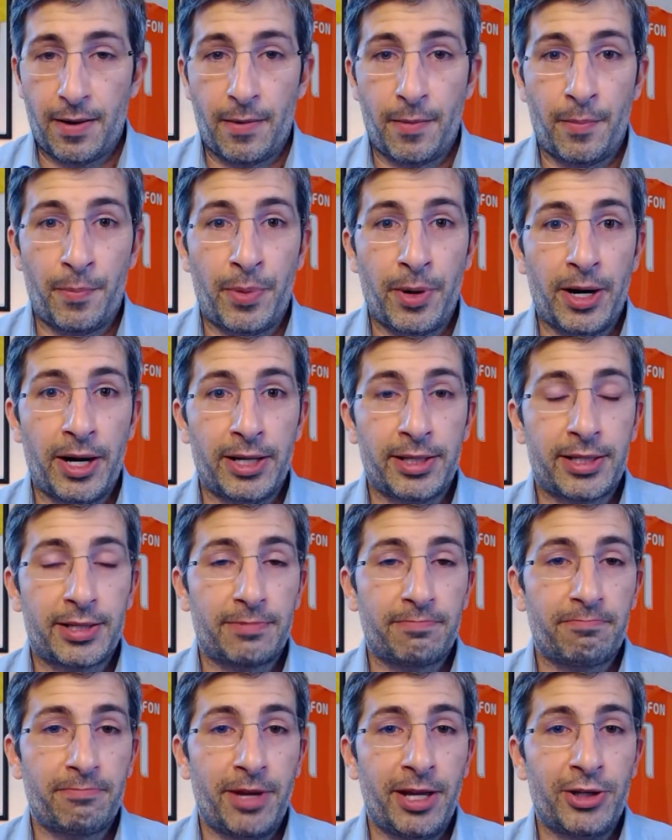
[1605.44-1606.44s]
But
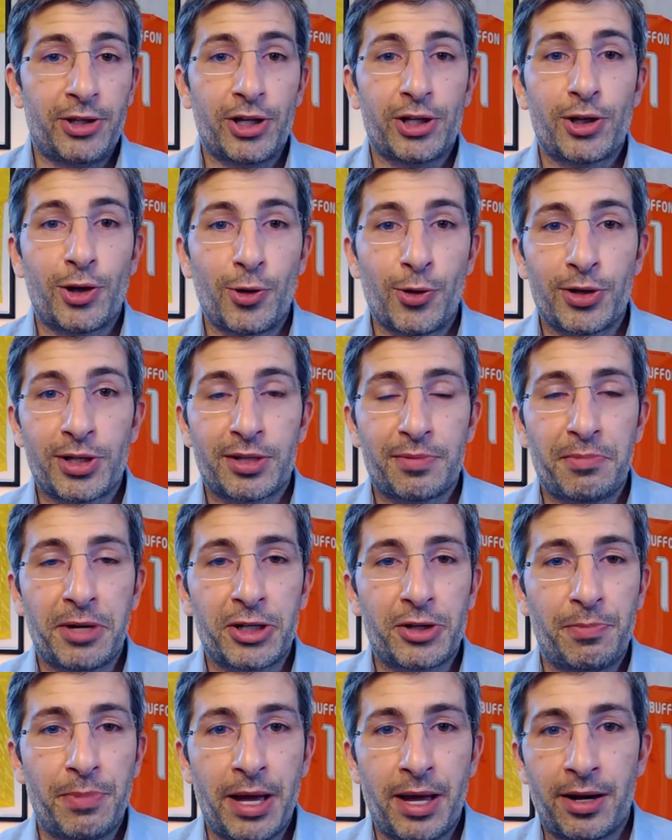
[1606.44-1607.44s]
it just looks
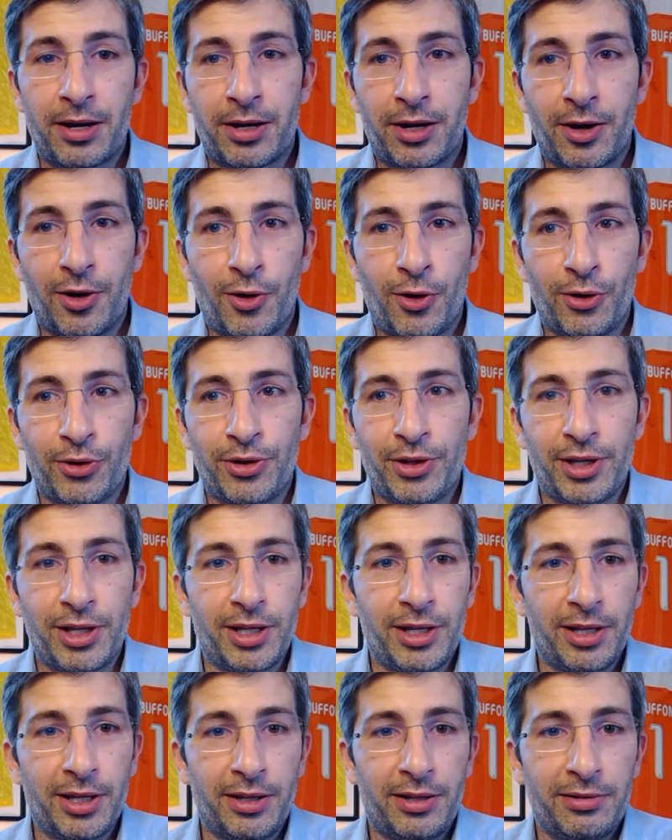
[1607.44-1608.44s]
much better on
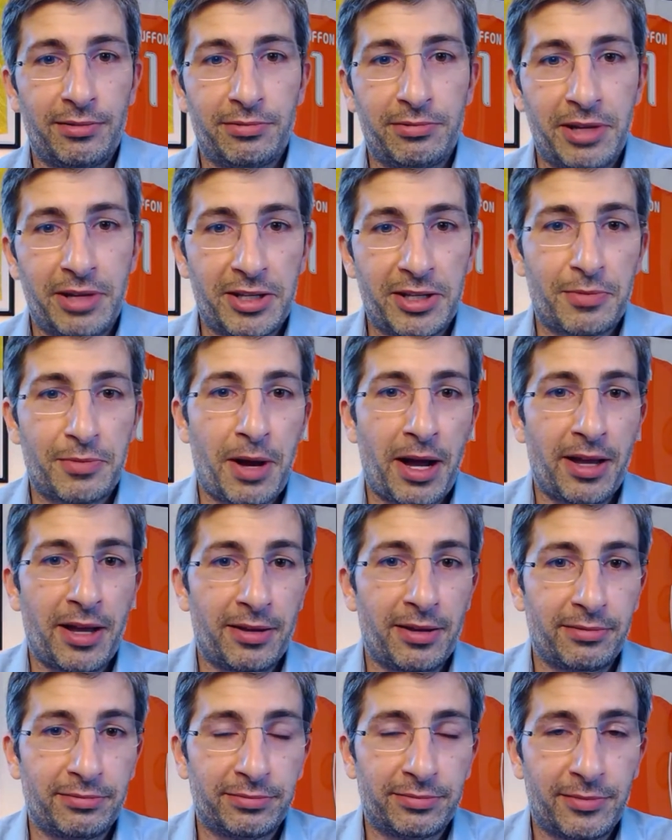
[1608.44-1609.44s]
this is
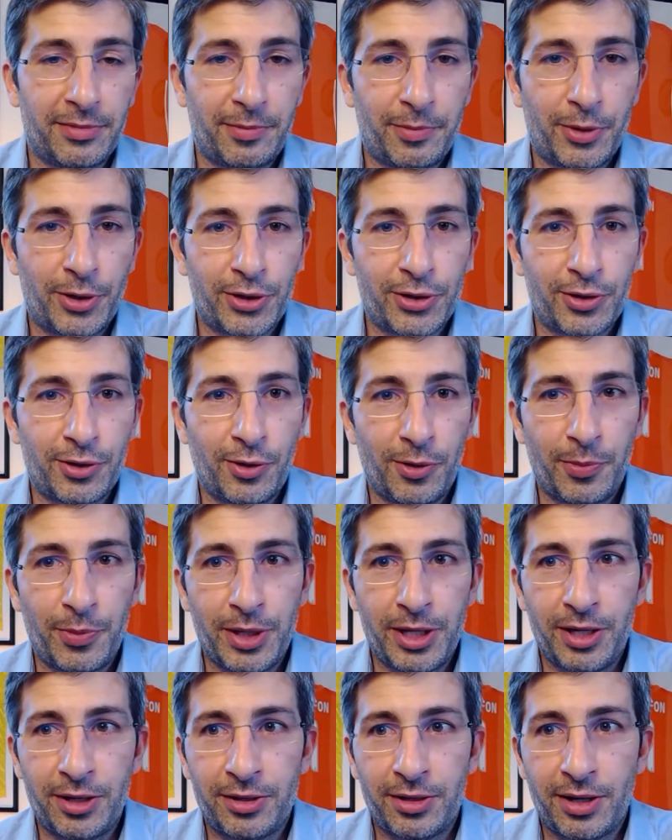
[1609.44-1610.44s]
my personal
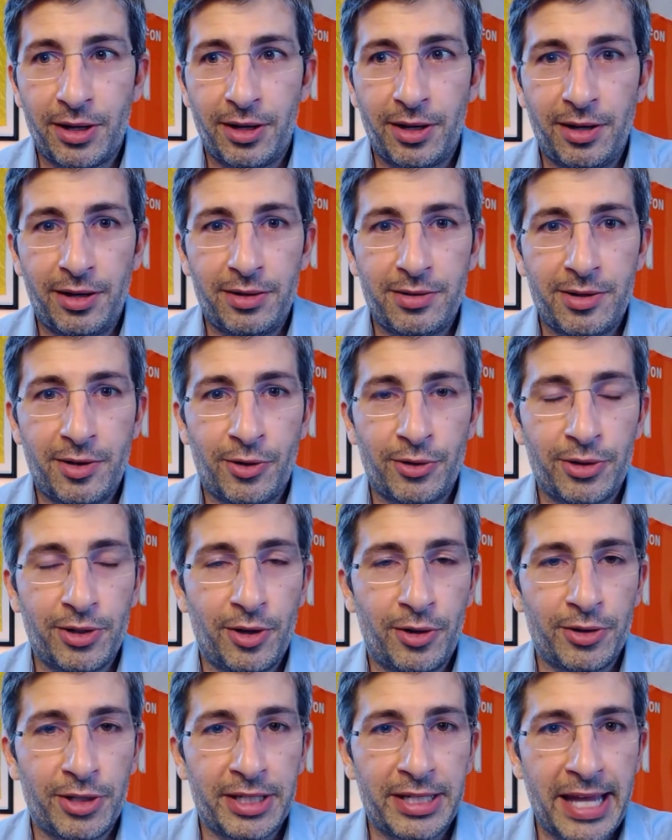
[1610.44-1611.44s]
opinion,
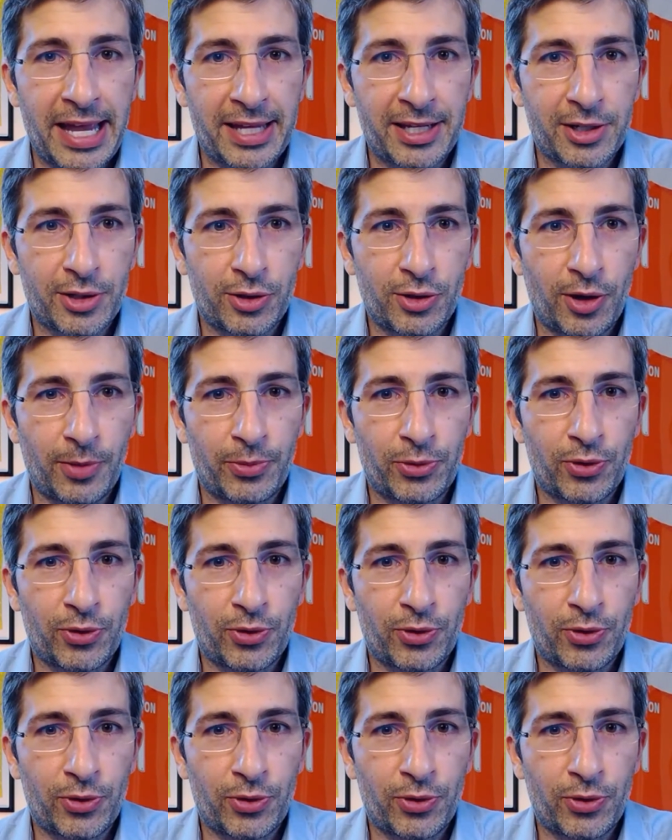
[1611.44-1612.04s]
on the desktop.